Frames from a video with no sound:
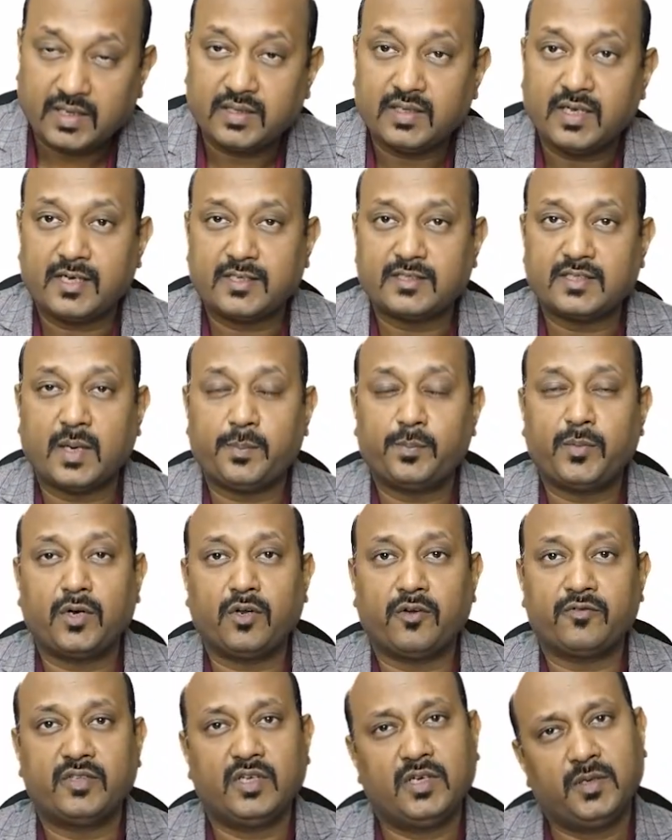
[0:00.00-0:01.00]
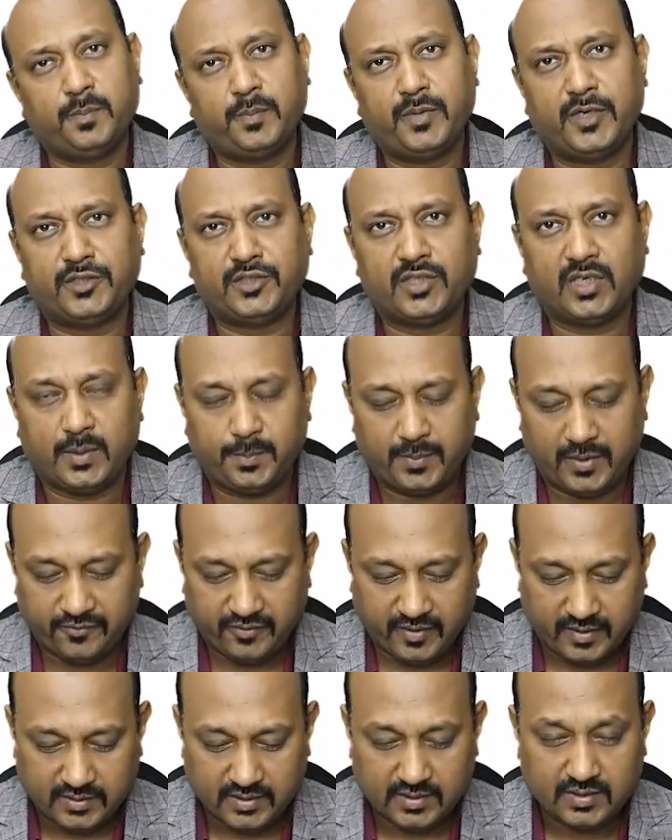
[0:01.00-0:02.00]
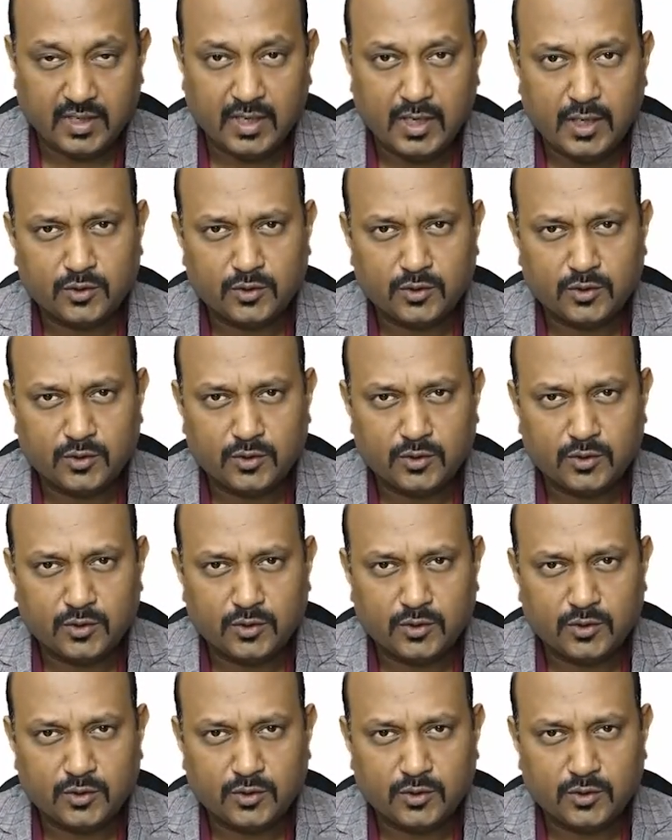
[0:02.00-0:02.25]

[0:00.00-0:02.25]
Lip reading: the example of the pressure epiphysis.